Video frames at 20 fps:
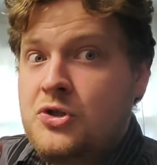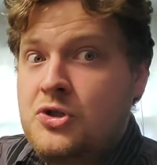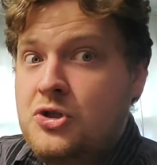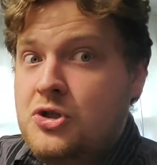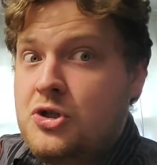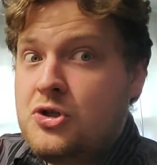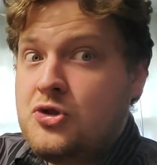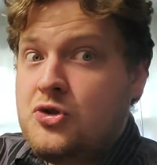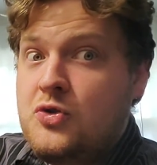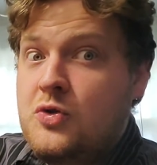
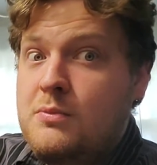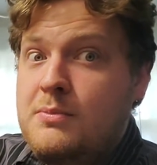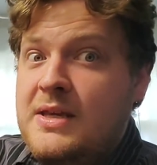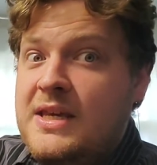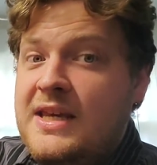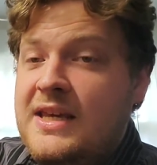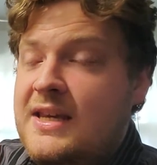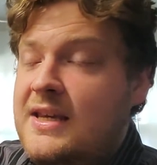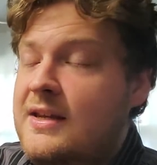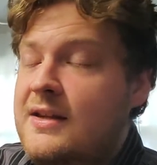just do
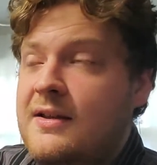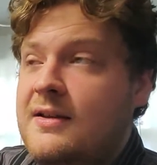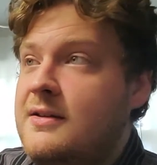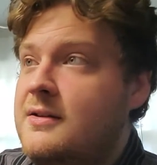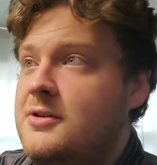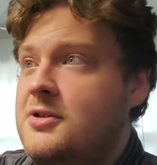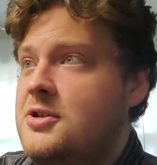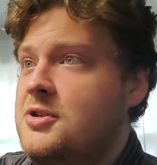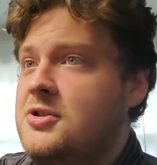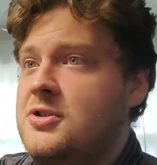mead,
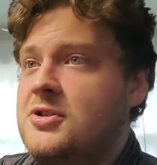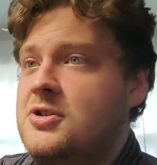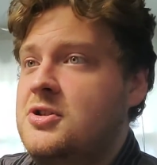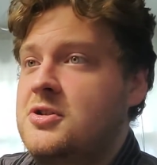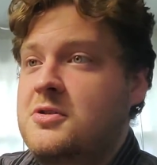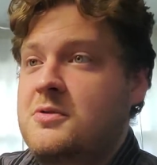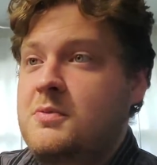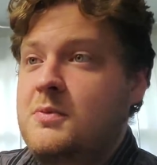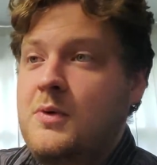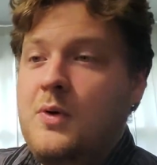just,
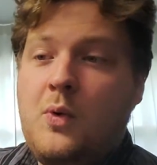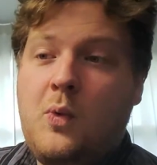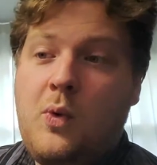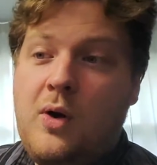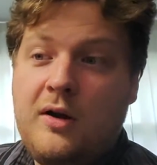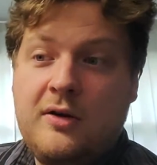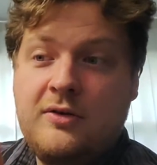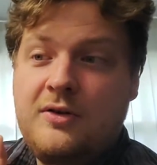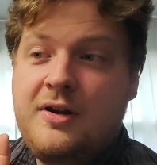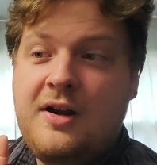just
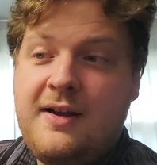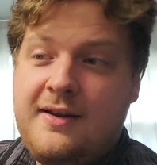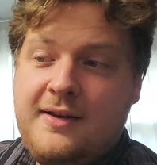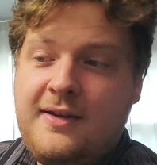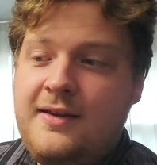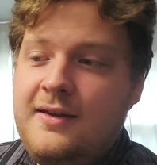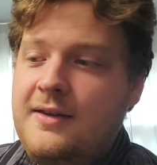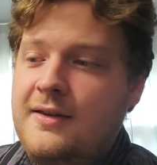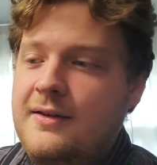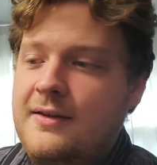water and
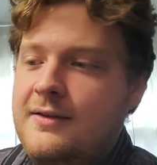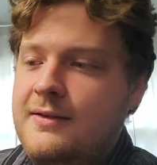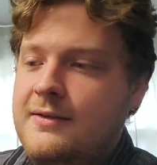honey,